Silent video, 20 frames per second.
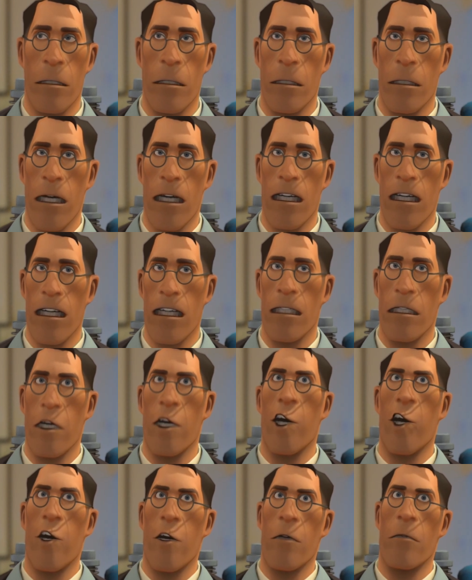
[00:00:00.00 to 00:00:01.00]

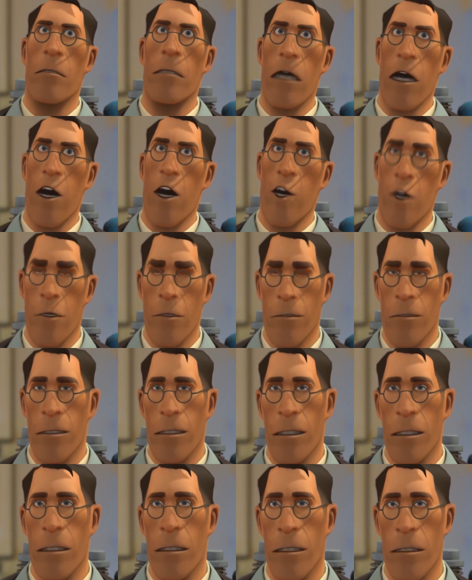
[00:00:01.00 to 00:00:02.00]
We didn't actually say that
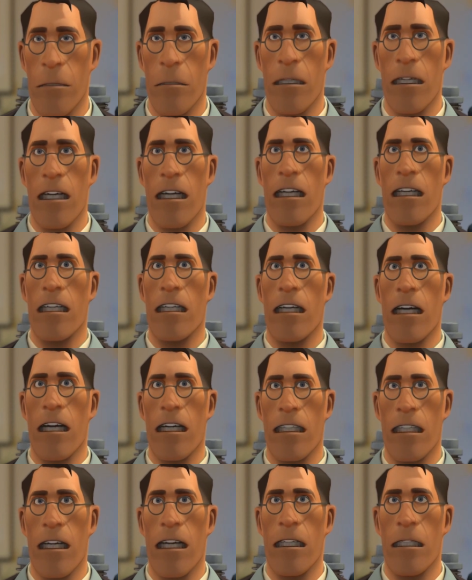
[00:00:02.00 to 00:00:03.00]
in episode
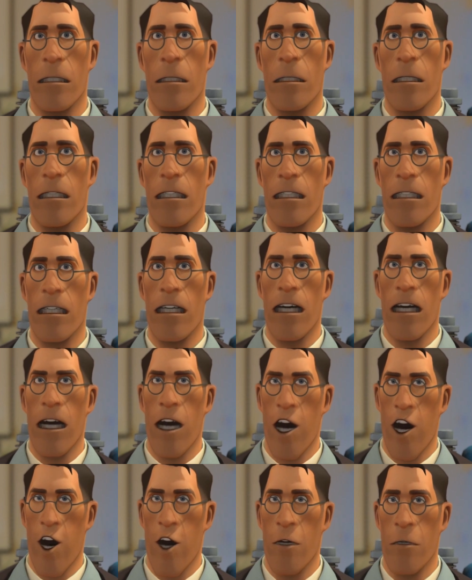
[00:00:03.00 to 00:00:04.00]

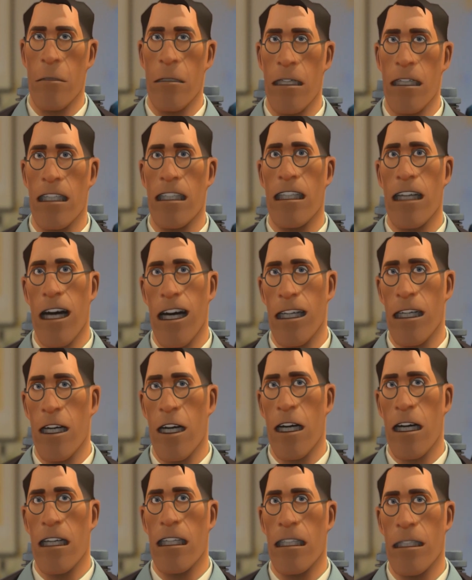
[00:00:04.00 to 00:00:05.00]
94, but it will
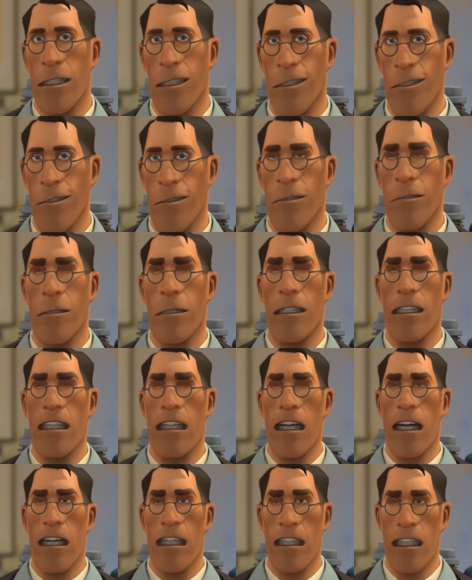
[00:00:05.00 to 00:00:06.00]
be late
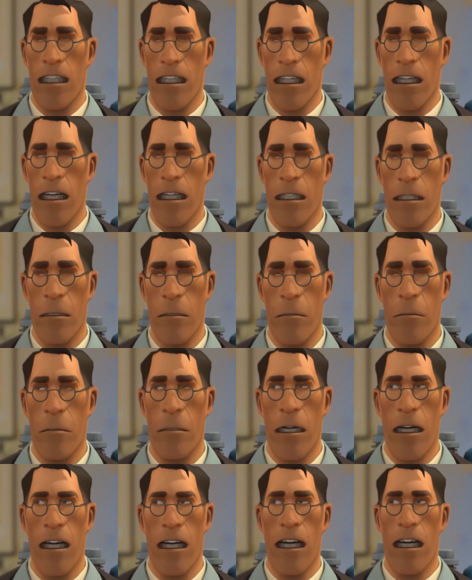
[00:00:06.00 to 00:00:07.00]

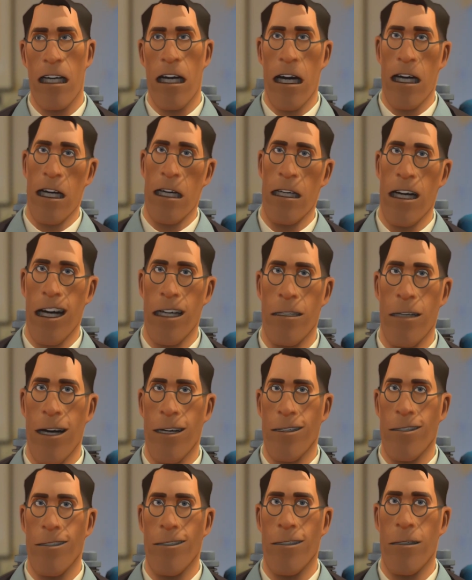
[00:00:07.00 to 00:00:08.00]
because we're not getting back
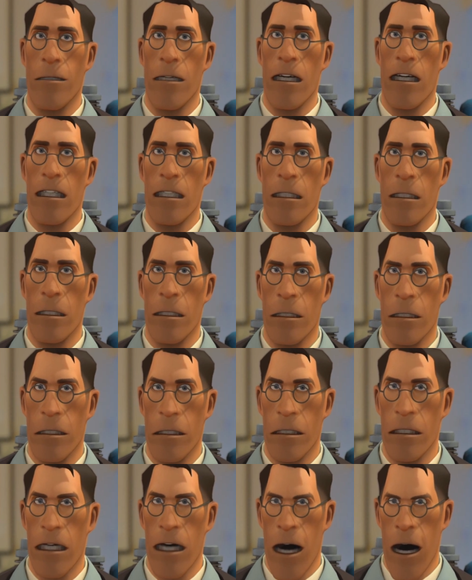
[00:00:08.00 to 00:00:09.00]
until the Sunday,
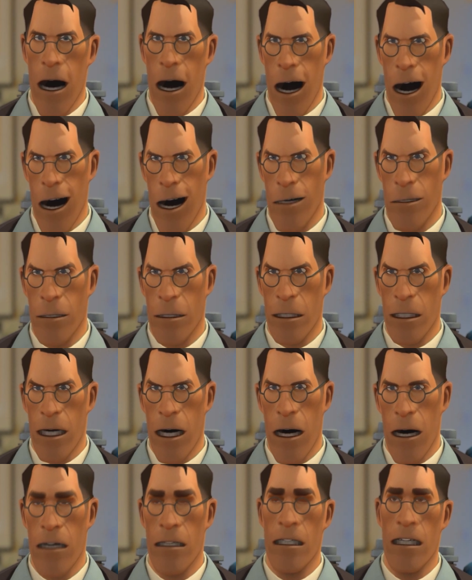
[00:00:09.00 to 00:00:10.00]
and
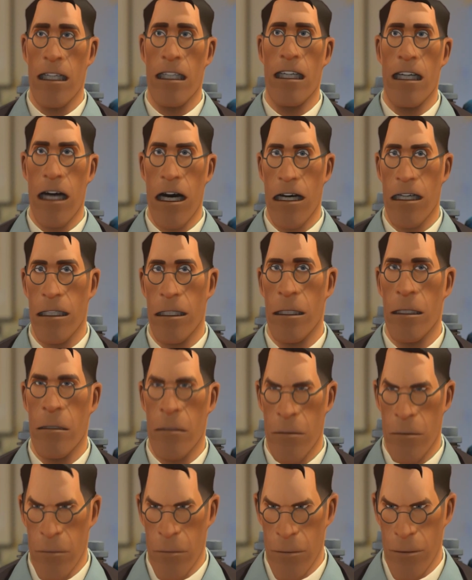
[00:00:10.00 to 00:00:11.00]
after flying,
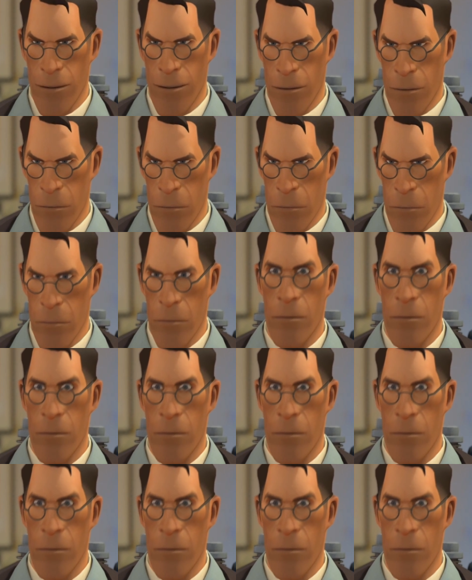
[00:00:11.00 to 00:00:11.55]
we're gonna want to